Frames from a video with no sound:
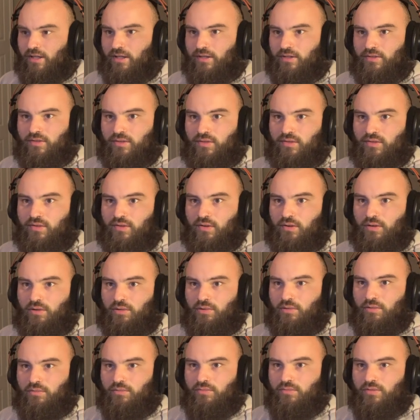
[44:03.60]

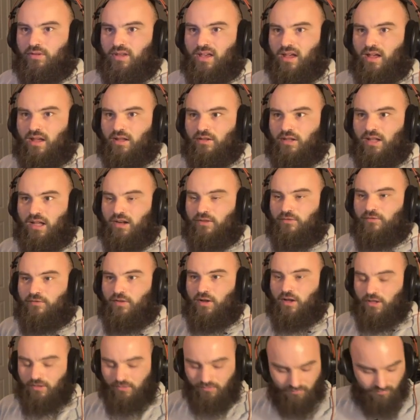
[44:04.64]
So yeah, a lot of
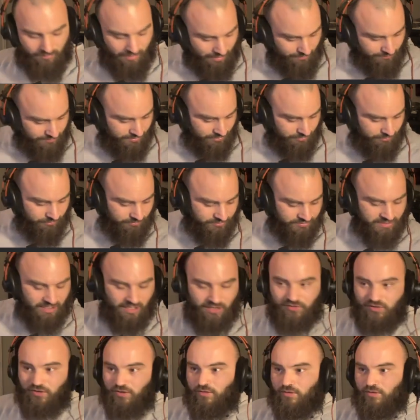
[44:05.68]
fun. That was a cool sound.